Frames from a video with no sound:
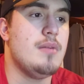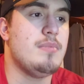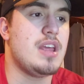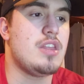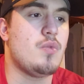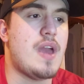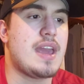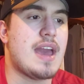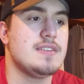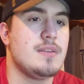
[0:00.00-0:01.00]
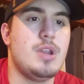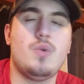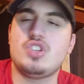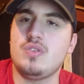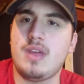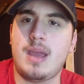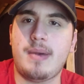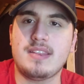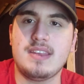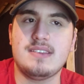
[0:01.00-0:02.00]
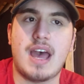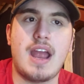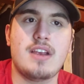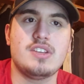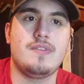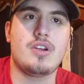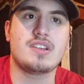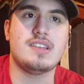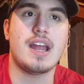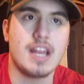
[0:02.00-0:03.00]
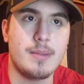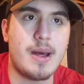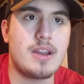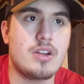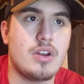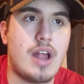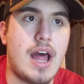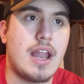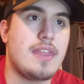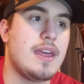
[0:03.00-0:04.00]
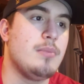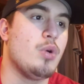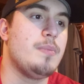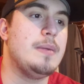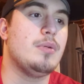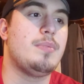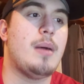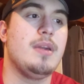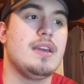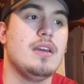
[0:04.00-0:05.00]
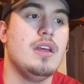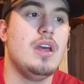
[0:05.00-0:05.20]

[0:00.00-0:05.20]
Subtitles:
But either way, guys, let me know what you think about these hires, if you're excited about it or not. I think more people are probably